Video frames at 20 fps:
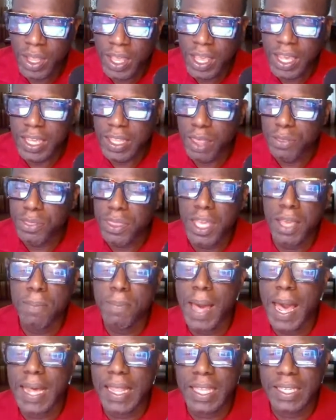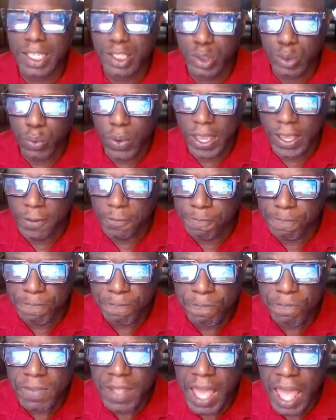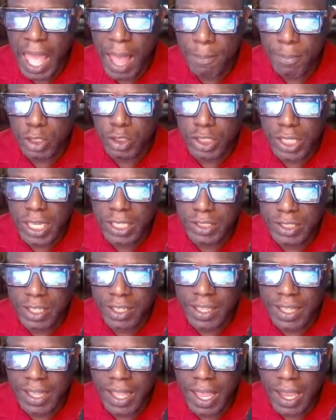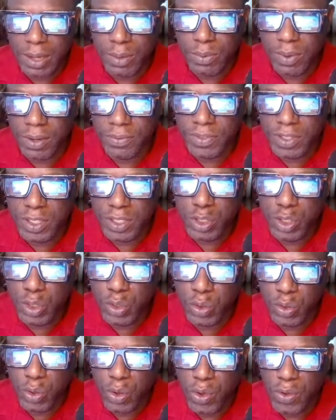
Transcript: And if you think about it this way, how much is a client worth to you